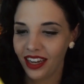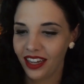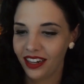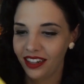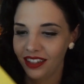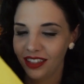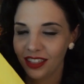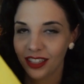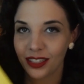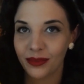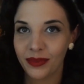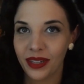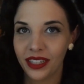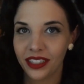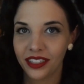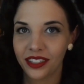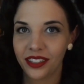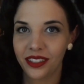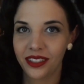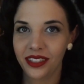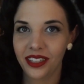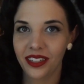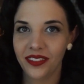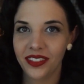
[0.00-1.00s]
added some
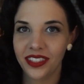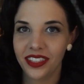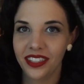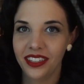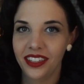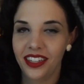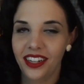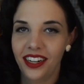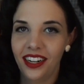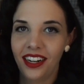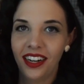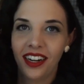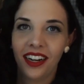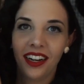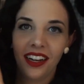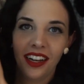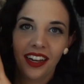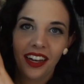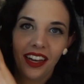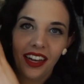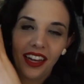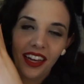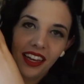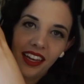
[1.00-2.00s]
extra gifts in there.
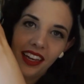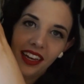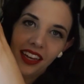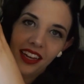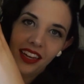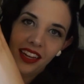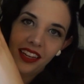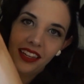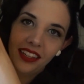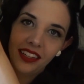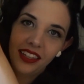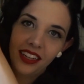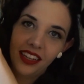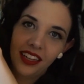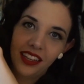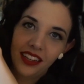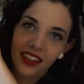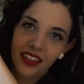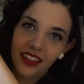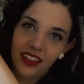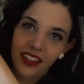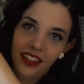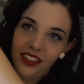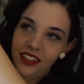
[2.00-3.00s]
And
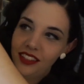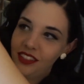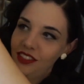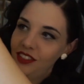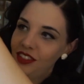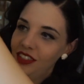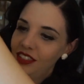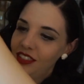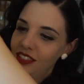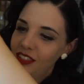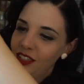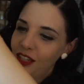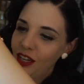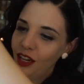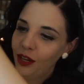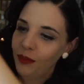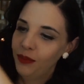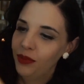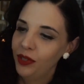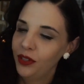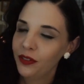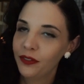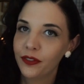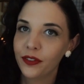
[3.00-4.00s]
it's just a
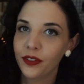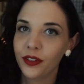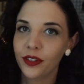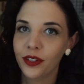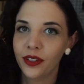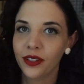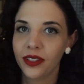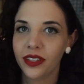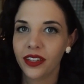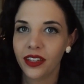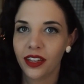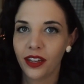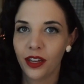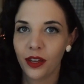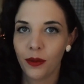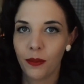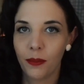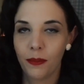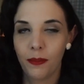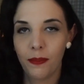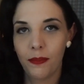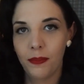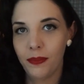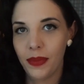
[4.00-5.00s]
beautiful
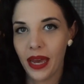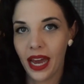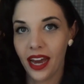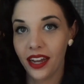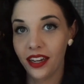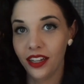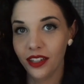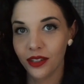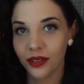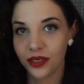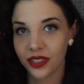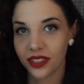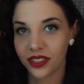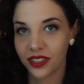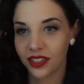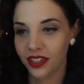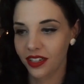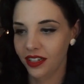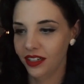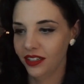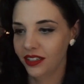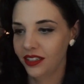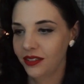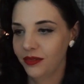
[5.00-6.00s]
patio
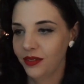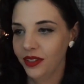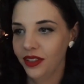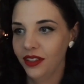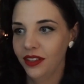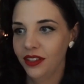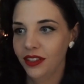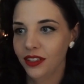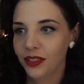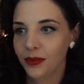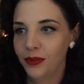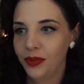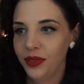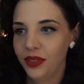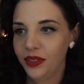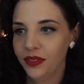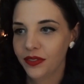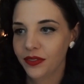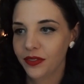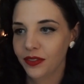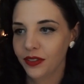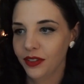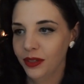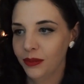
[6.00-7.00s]
skirt with this
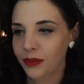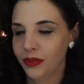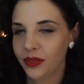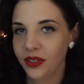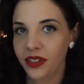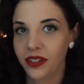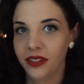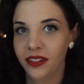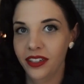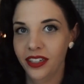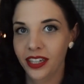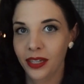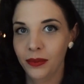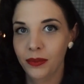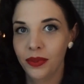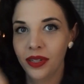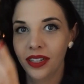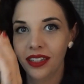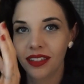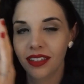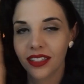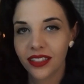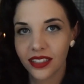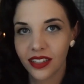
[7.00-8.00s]
beautiful embroidery, and I
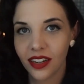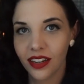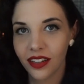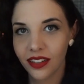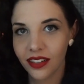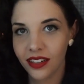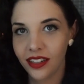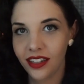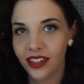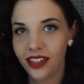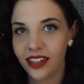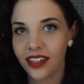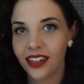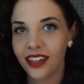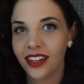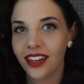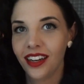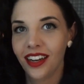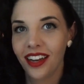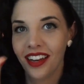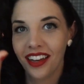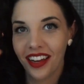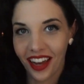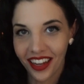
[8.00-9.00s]
picked this color
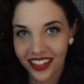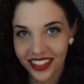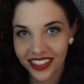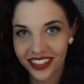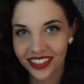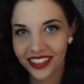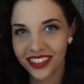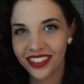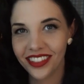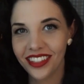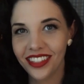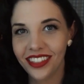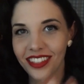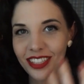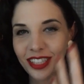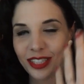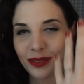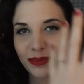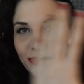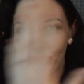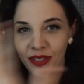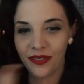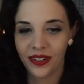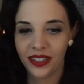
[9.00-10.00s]
this is a
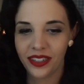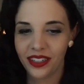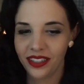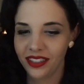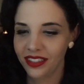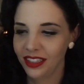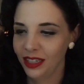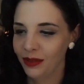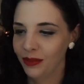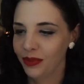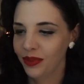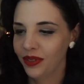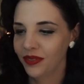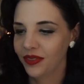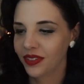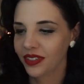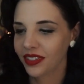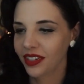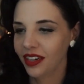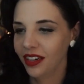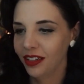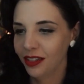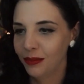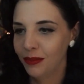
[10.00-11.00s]
perfect example of the
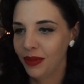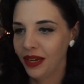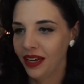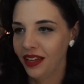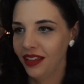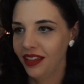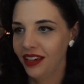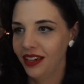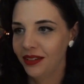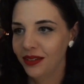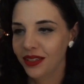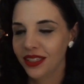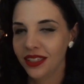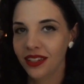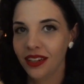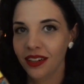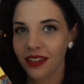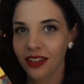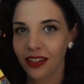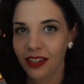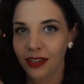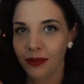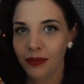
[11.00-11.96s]
color palette I was talking